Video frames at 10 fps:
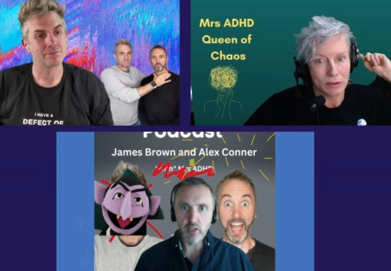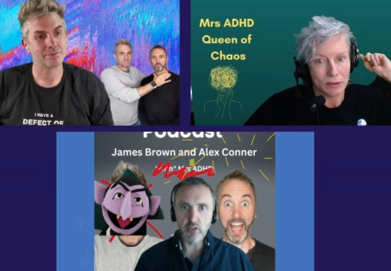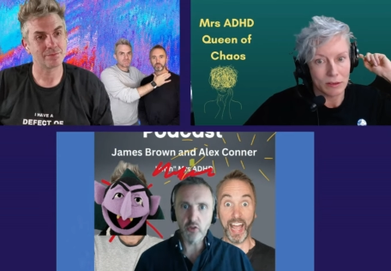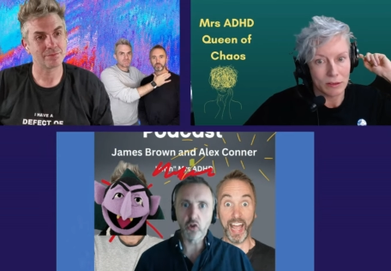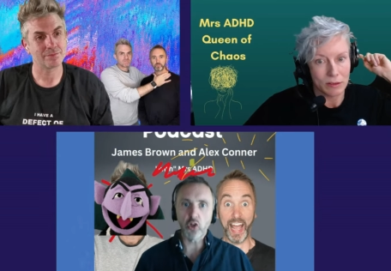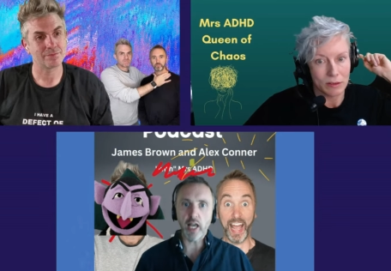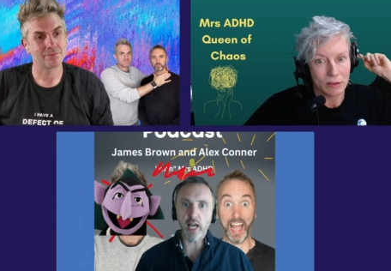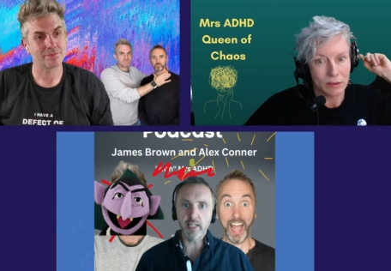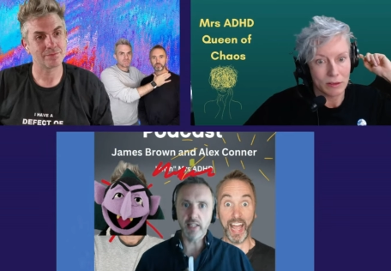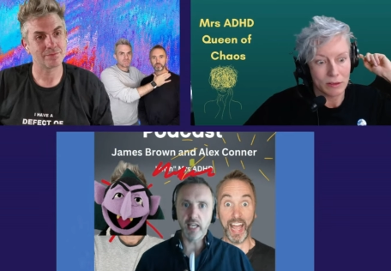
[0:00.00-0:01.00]
Speaker 1: You've got your
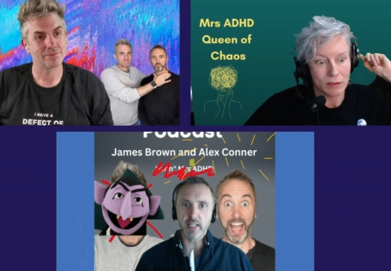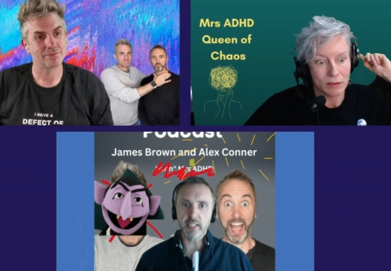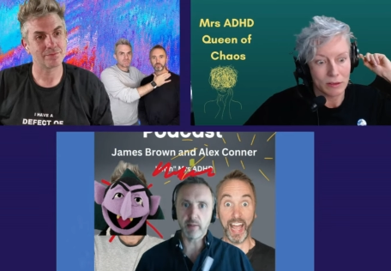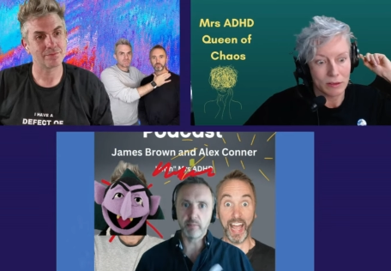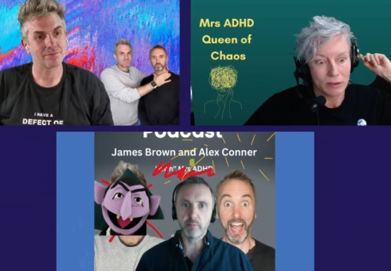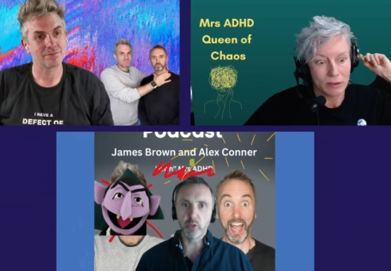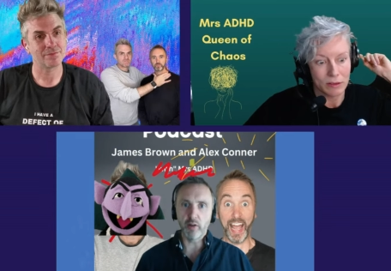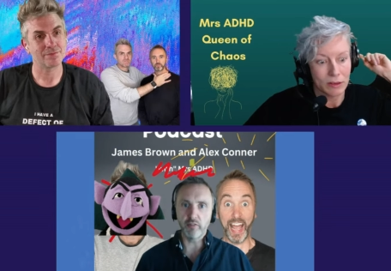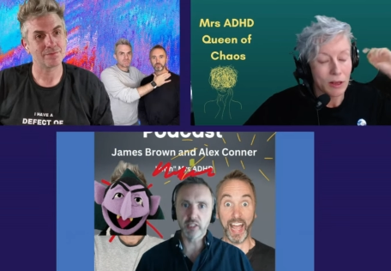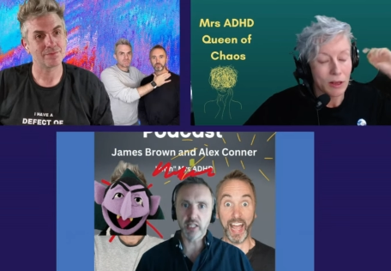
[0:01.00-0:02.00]
hand in the air, Sam, but
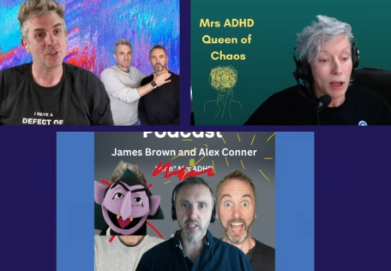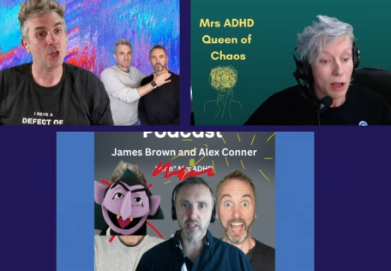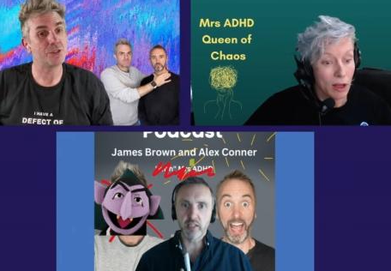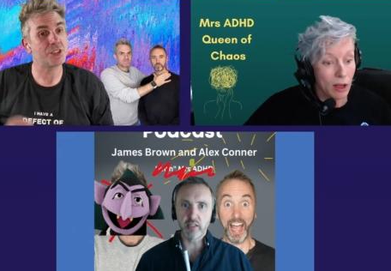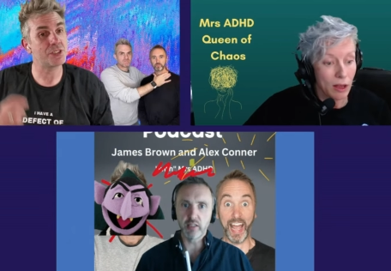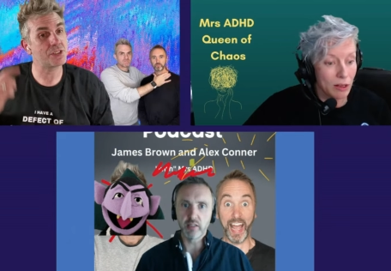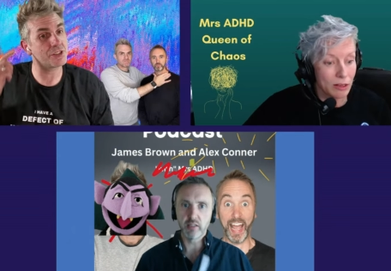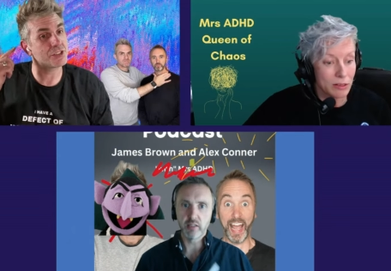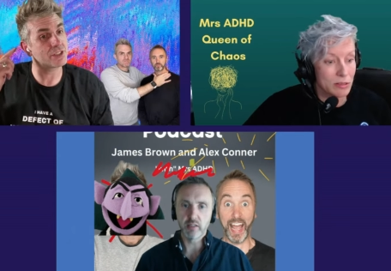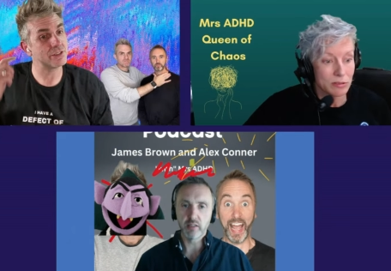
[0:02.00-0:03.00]
you haven't said anything.
Speaker 2: No, she's
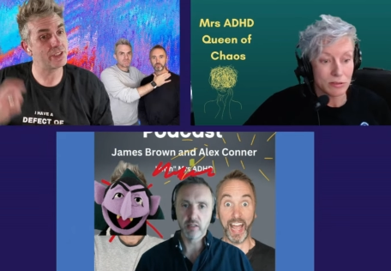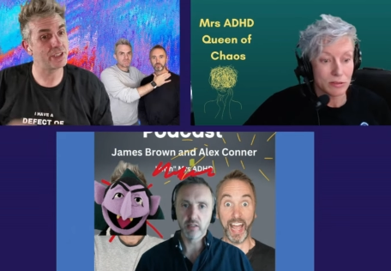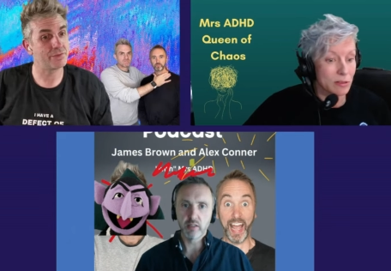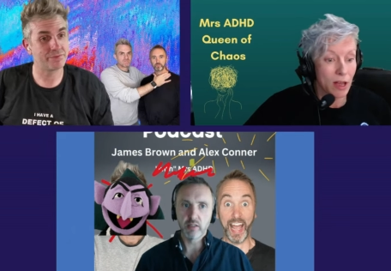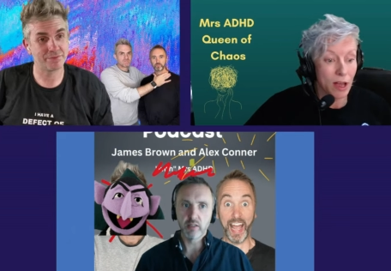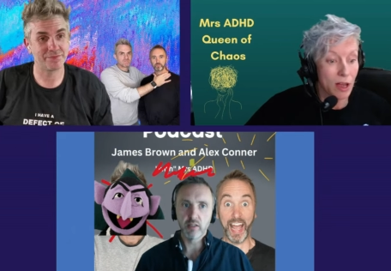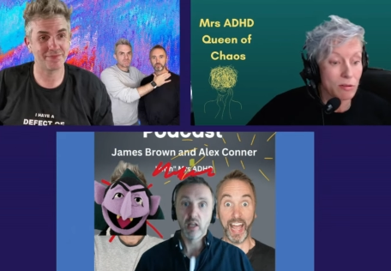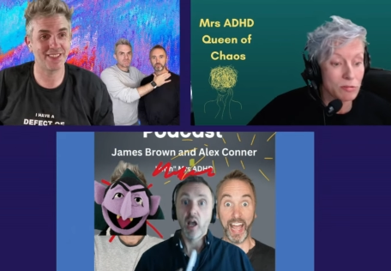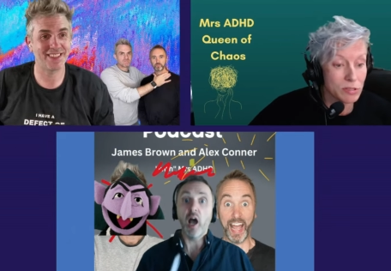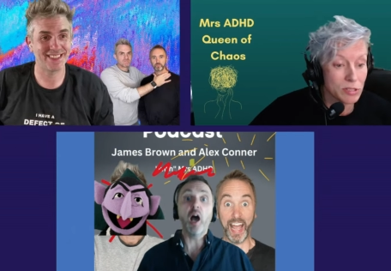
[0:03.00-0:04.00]
touching her ear.
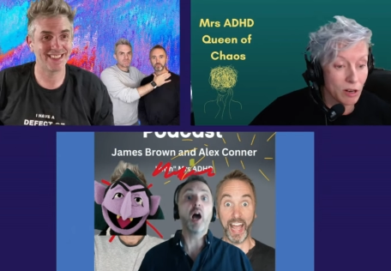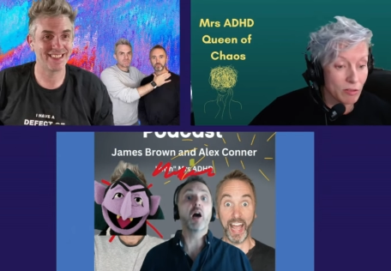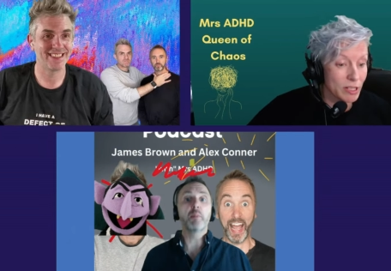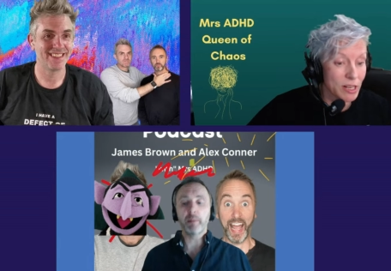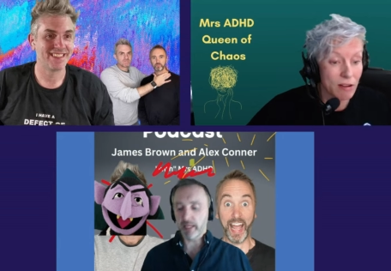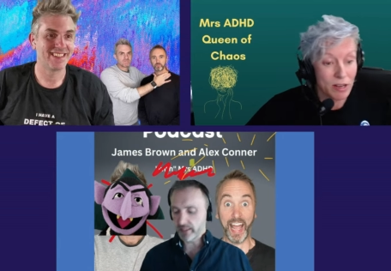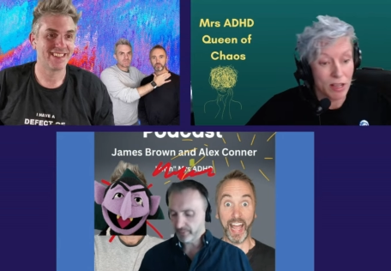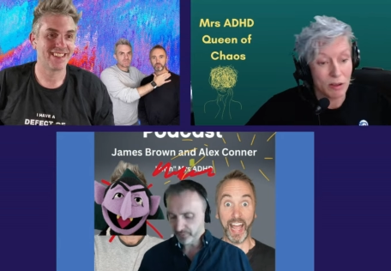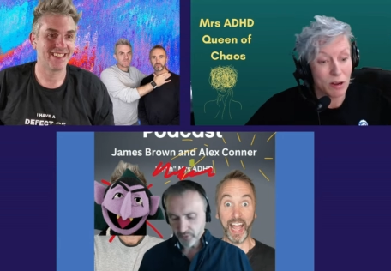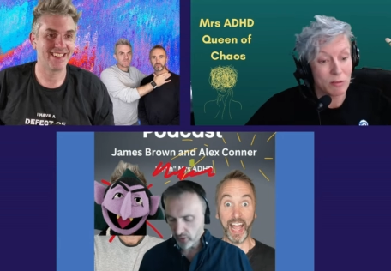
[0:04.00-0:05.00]
Speaker 3: No. Ah, my no, bad.
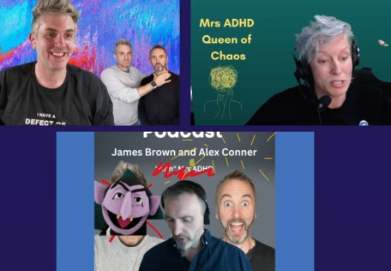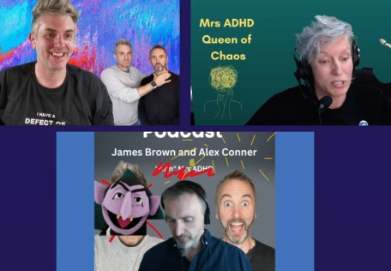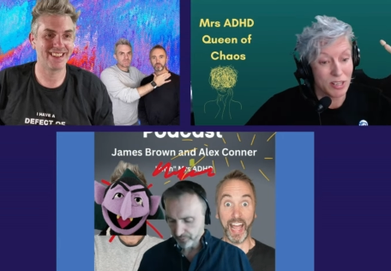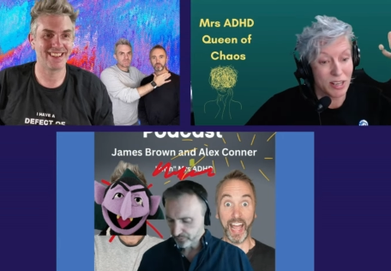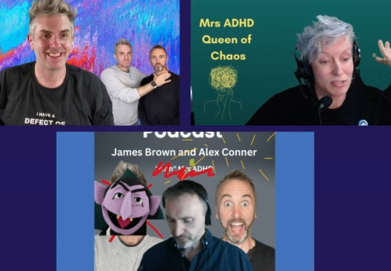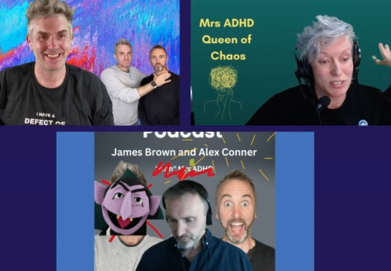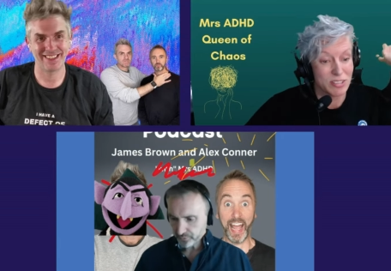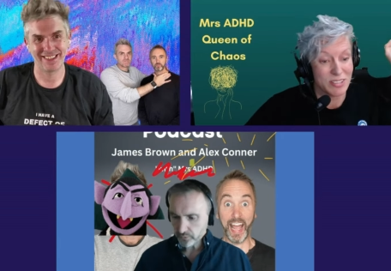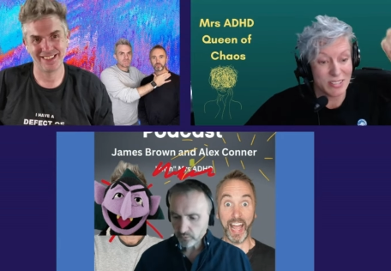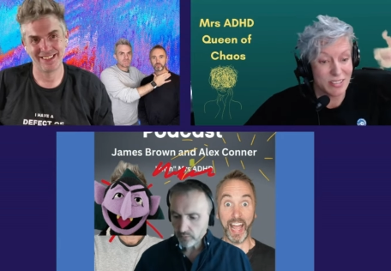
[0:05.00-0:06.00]
No, no, I, was I was
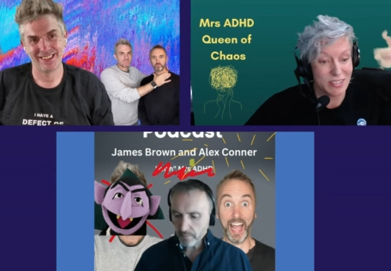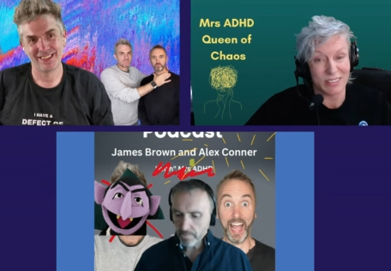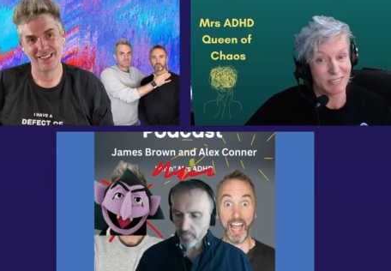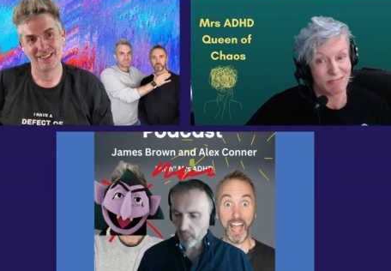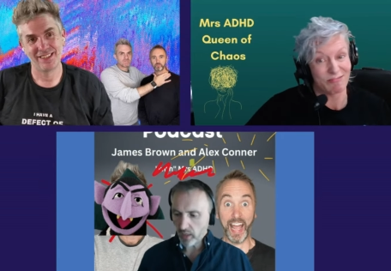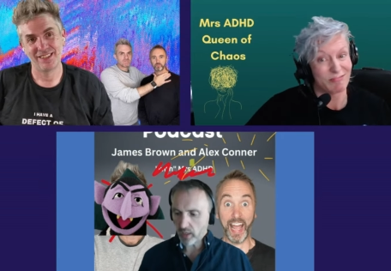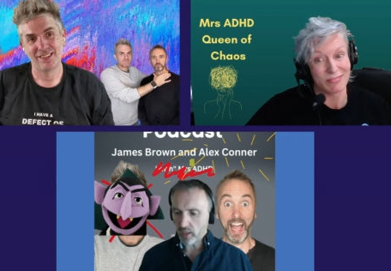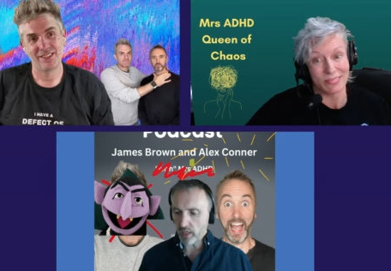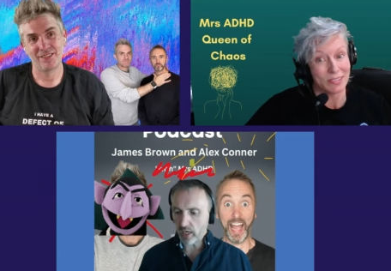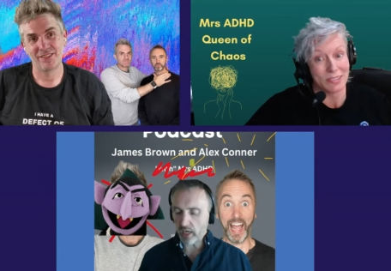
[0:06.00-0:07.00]
just.
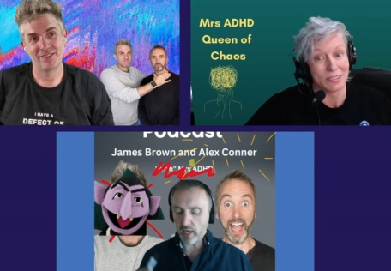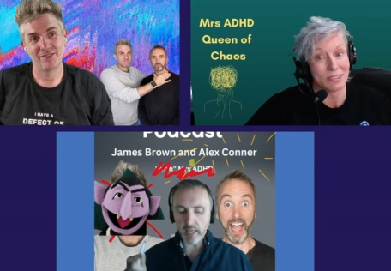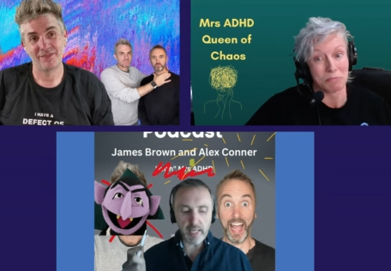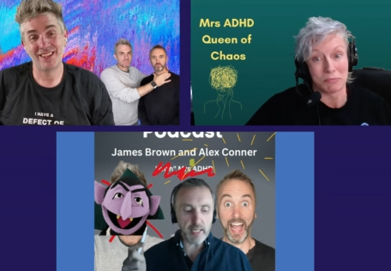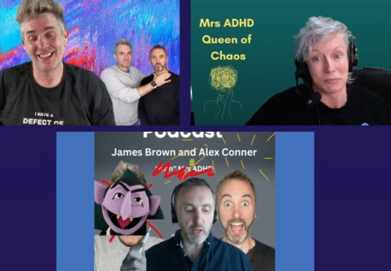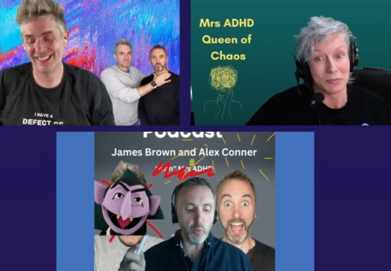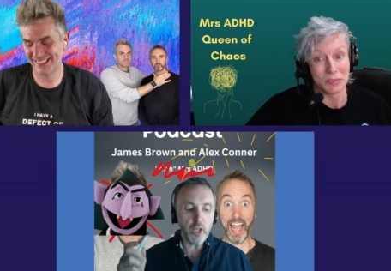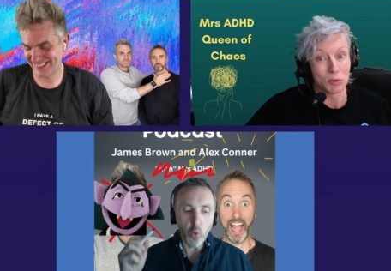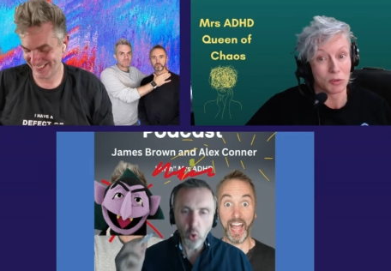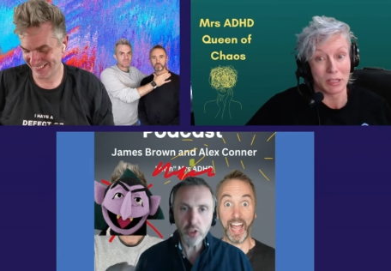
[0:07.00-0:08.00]
Speaker 1: It,
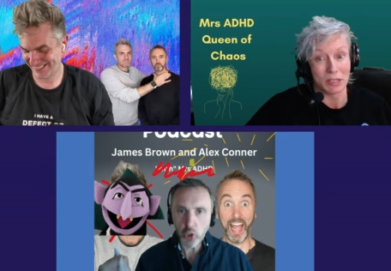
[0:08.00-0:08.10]
we all